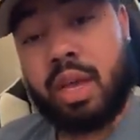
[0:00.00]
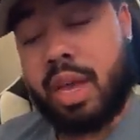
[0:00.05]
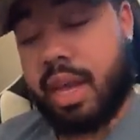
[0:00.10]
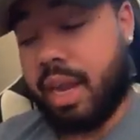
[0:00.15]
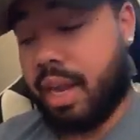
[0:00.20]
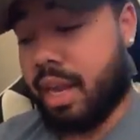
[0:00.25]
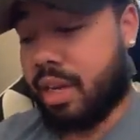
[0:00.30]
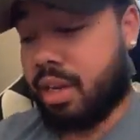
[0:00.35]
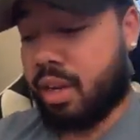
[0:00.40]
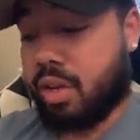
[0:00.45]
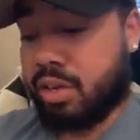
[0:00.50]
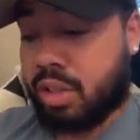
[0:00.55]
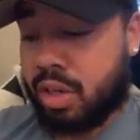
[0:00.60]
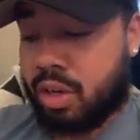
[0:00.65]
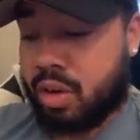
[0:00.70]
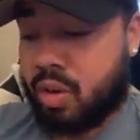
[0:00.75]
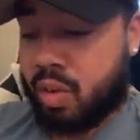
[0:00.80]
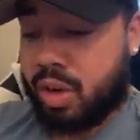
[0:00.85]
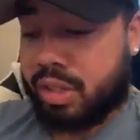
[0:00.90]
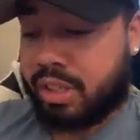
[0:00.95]
And those are
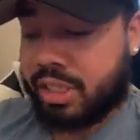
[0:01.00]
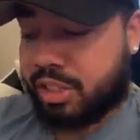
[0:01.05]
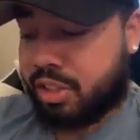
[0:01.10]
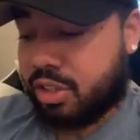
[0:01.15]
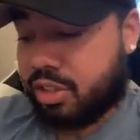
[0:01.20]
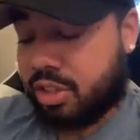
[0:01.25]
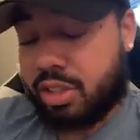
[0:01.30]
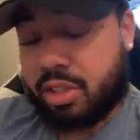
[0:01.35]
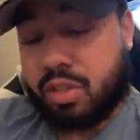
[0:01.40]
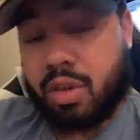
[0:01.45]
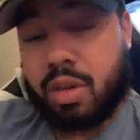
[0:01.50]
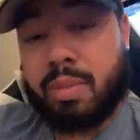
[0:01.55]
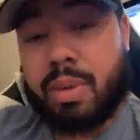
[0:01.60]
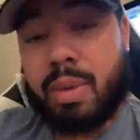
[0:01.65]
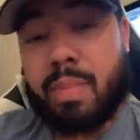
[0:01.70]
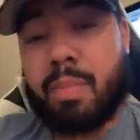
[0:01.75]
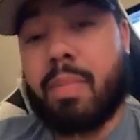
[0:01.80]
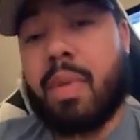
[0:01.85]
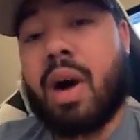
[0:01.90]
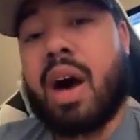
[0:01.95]
the ones that you're just going to be
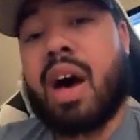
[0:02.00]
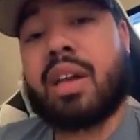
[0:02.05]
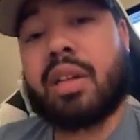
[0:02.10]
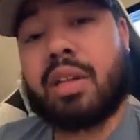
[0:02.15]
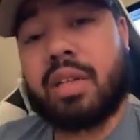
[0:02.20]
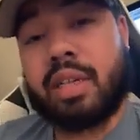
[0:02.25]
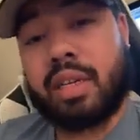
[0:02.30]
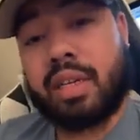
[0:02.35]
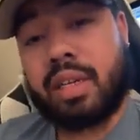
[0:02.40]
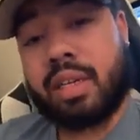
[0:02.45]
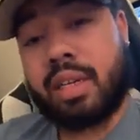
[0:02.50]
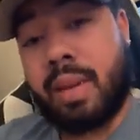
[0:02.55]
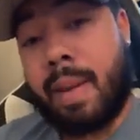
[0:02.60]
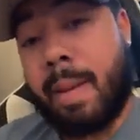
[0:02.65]
modeling,